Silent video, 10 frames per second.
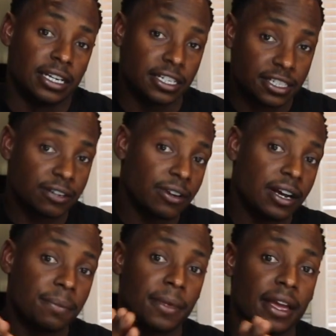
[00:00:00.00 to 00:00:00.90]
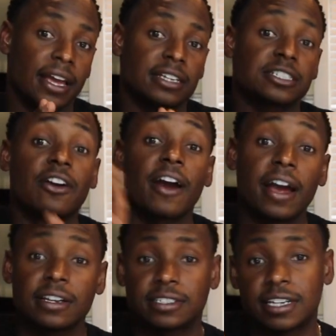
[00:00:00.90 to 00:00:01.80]
Instagram and start
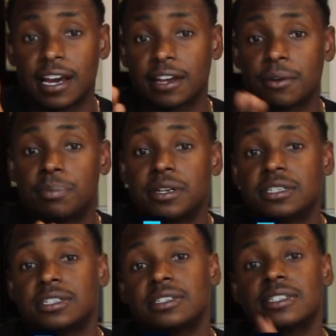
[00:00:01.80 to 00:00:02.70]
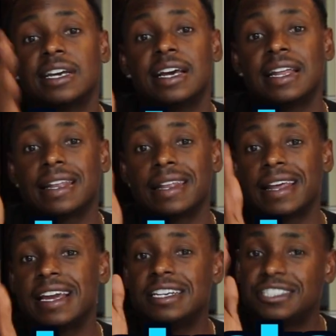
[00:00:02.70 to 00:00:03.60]
hashtagging your pictures
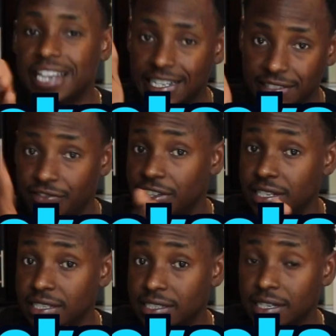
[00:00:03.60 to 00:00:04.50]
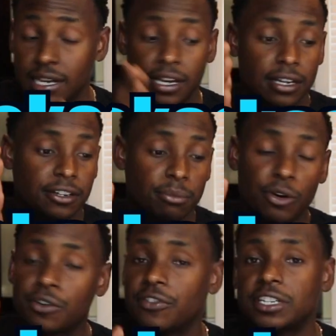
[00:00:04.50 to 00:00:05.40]
Layne Jackson Fitness. Your
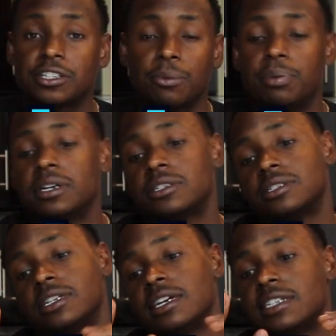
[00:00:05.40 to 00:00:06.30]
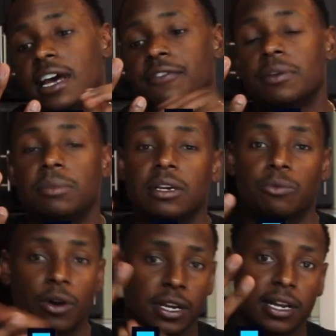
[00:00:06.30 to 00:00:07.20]
motivational pictures. It doesn't have to be
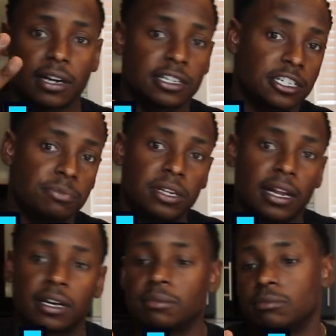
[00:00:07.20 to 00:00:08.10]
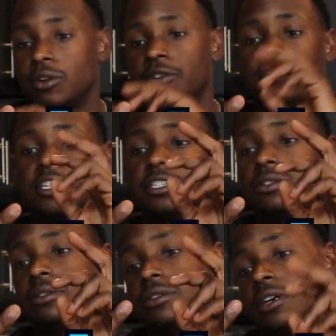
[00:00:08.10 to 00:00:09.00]
working out. It could just be like
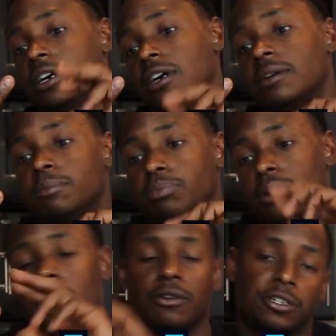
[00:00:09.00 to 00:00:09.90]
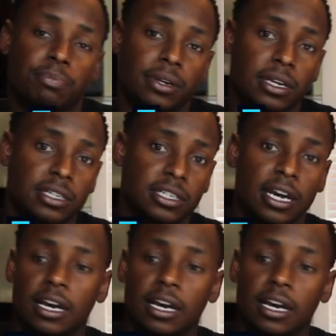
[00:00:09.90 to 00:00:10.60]
motivational progress pics,